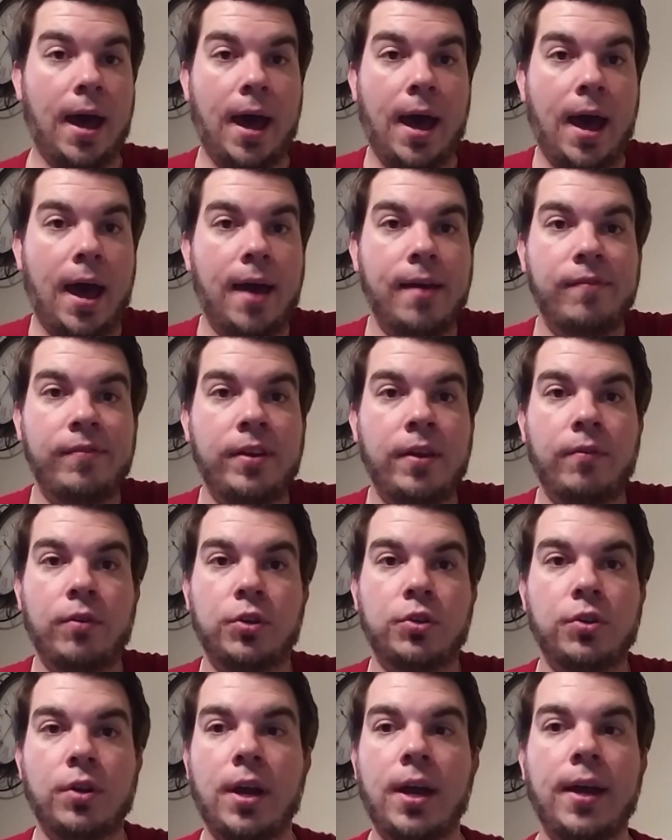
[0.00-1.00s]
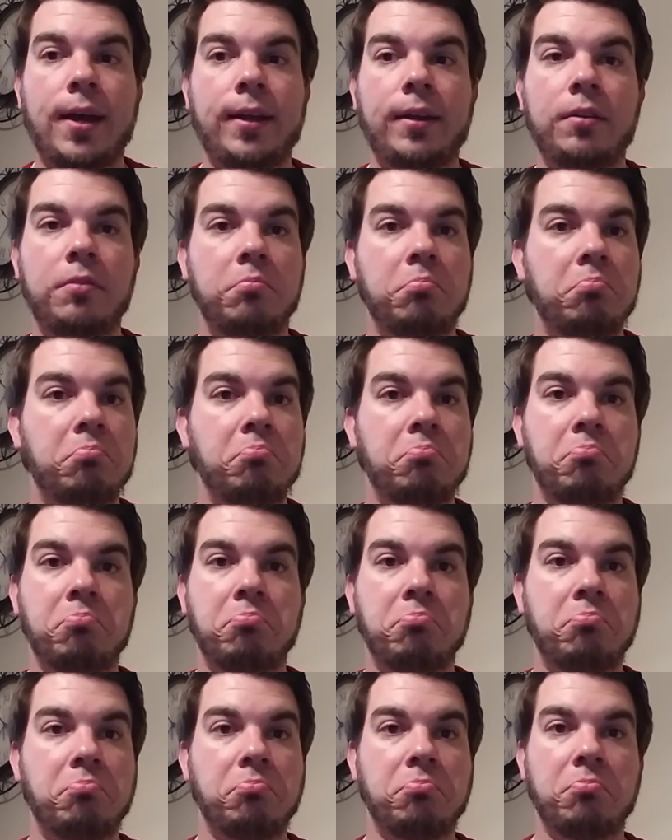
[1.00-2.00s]
I've never tried
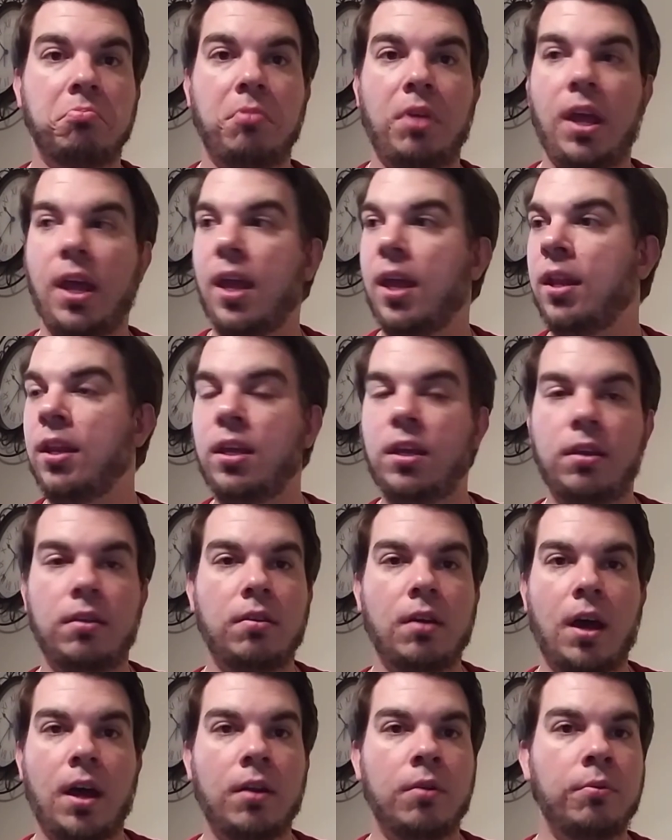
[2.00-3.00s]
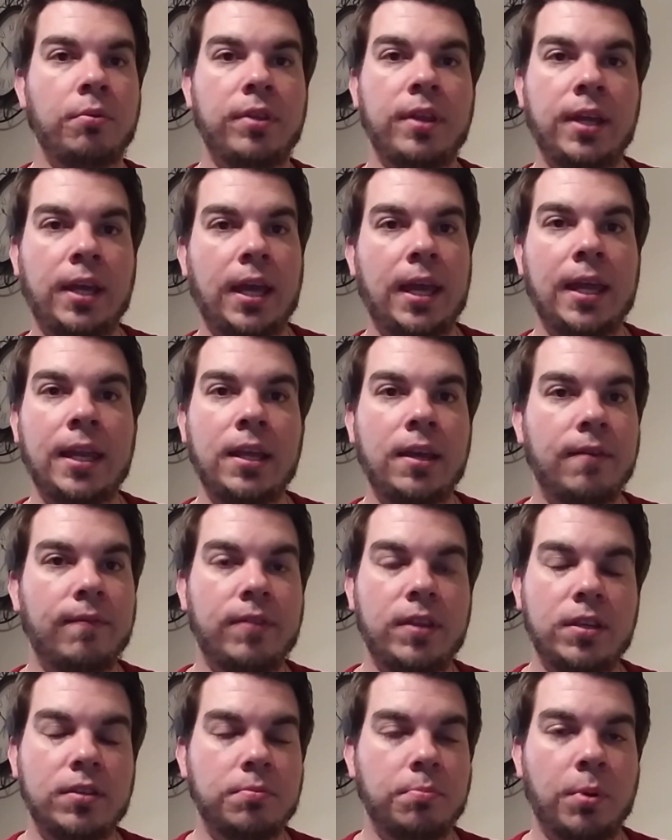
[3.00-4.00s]
I don't think any of
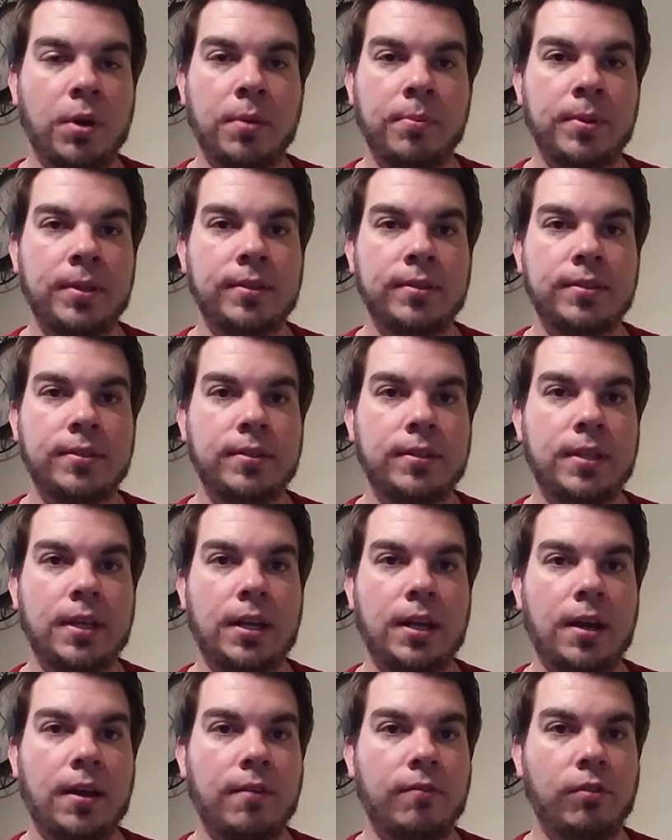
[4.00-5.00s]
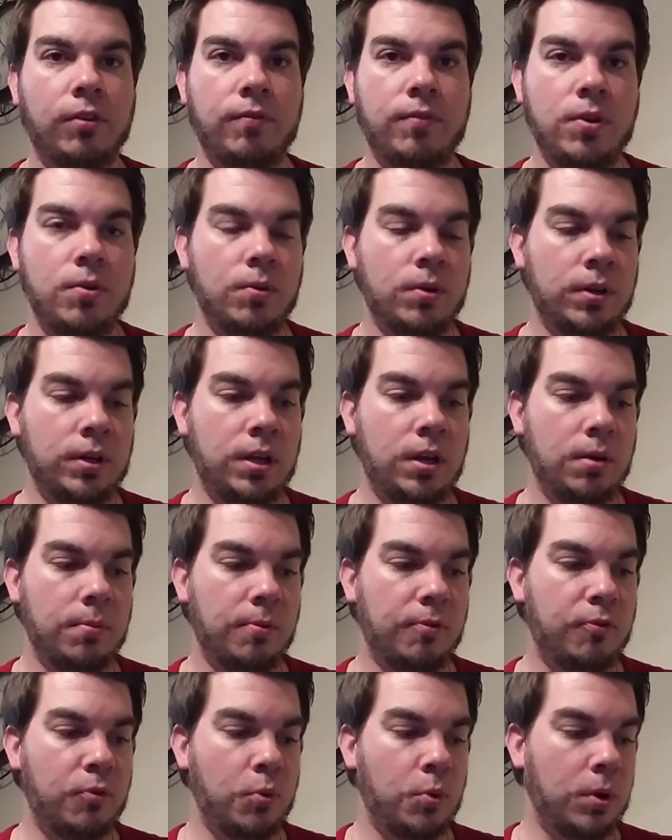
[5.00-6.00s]
these bourbons that I've reviewed on here
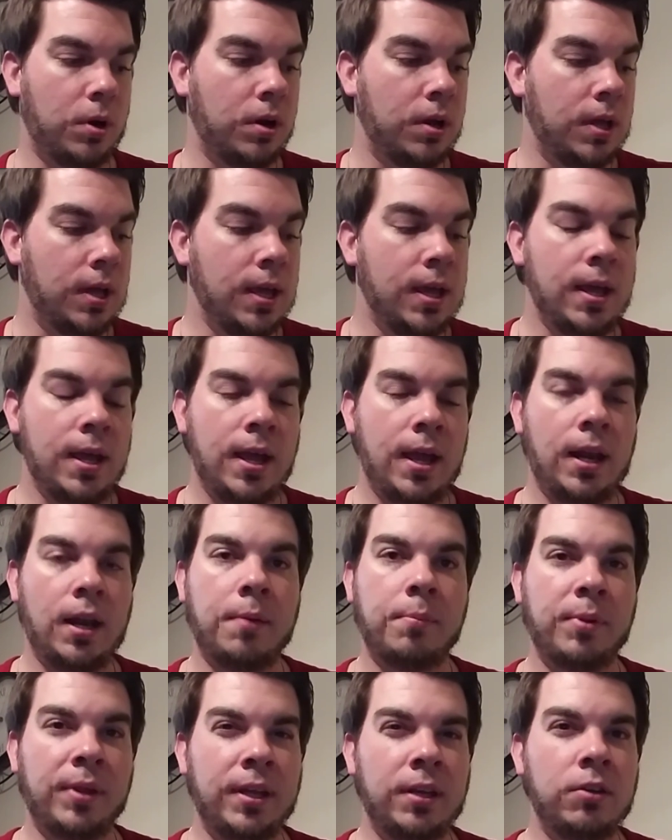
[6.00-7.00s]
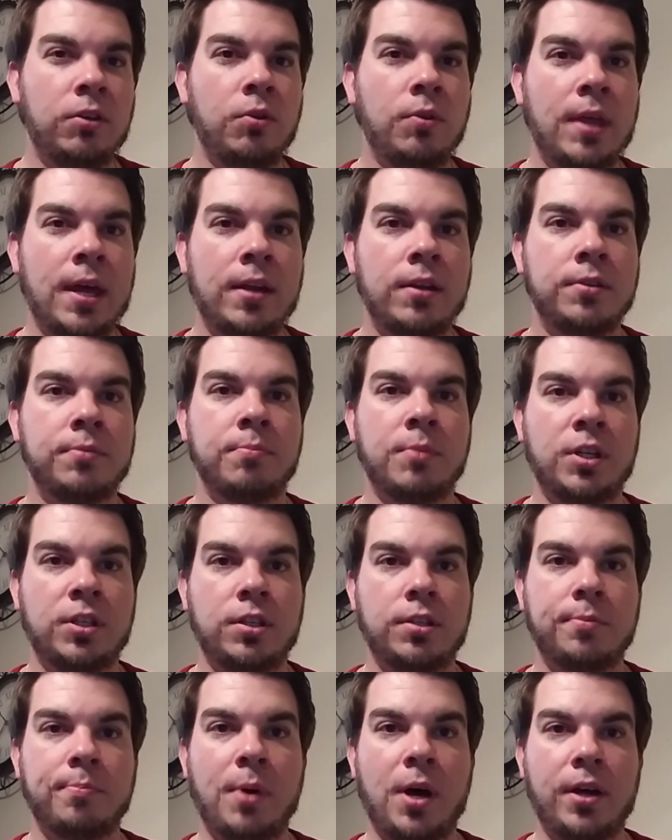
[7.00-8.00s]
before, and I plan to do that as much
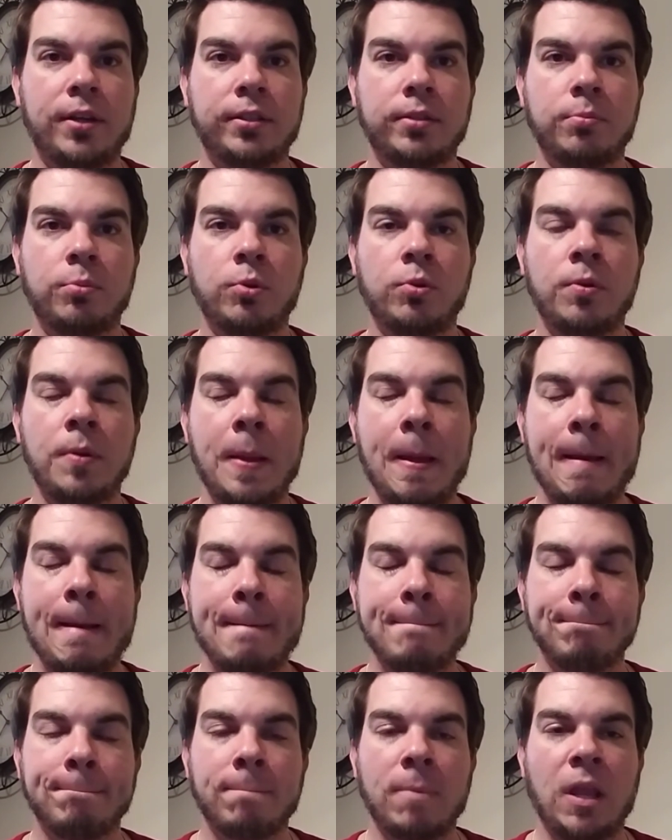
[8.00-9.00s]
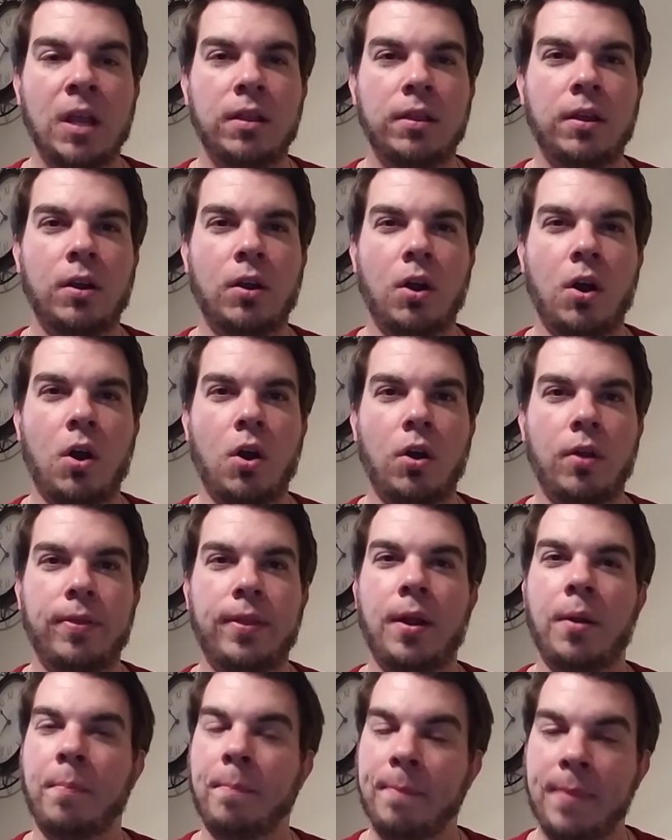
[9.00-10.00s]
as possible.
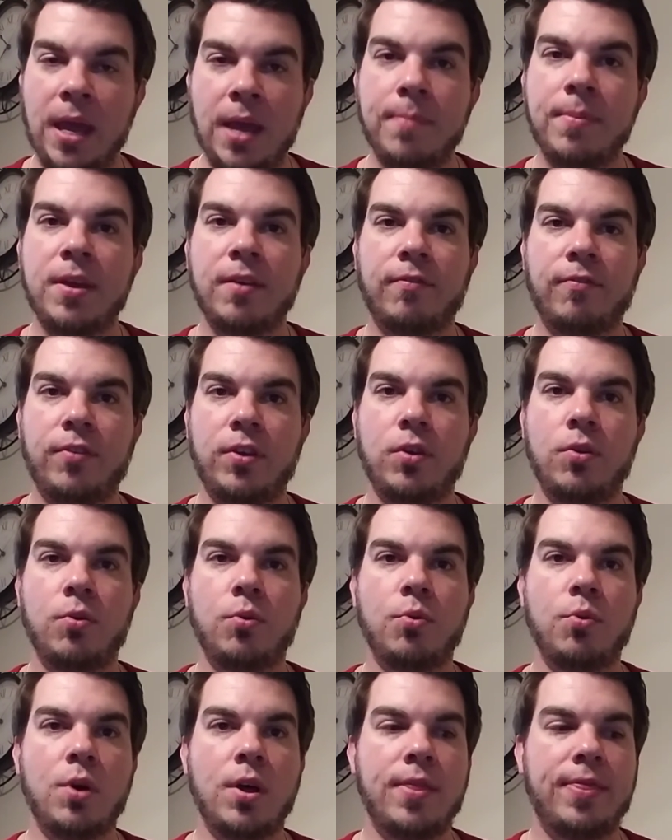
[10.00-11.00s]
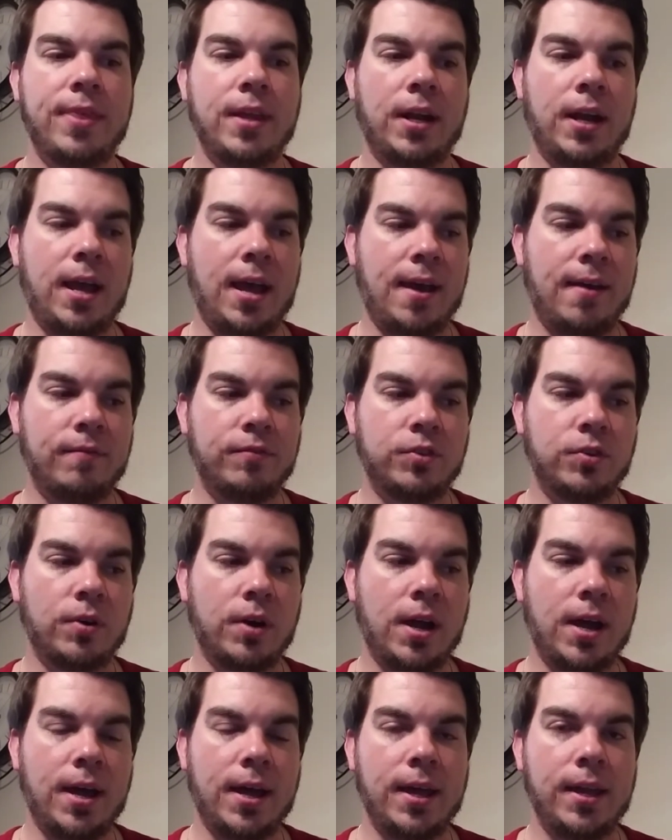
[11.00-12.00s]
There may be a few that I have
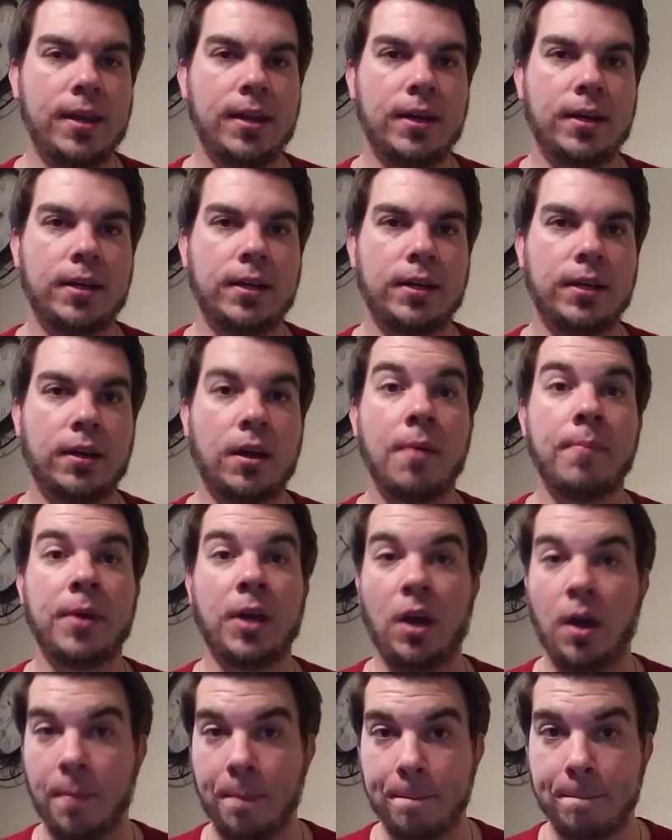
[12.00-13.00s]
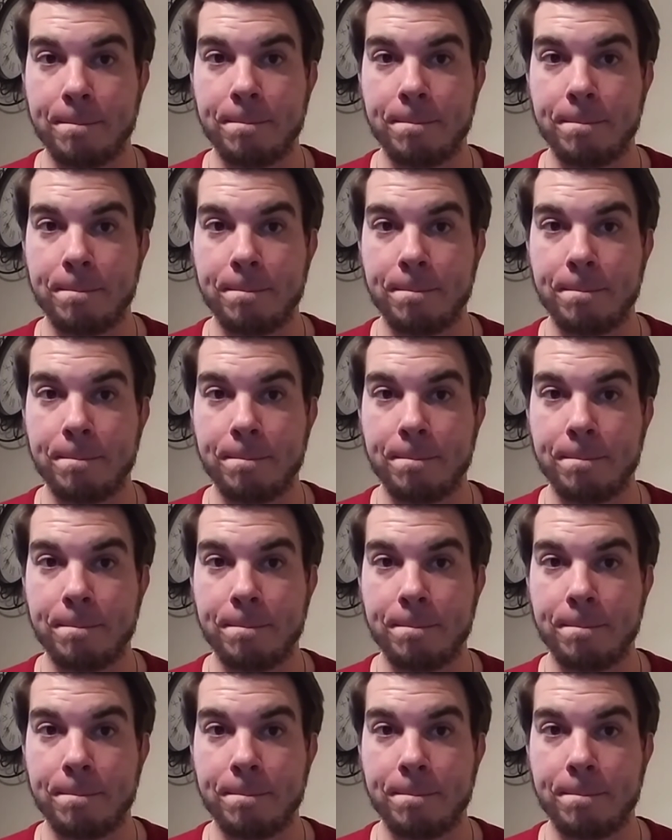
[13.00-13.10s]
tried coming up,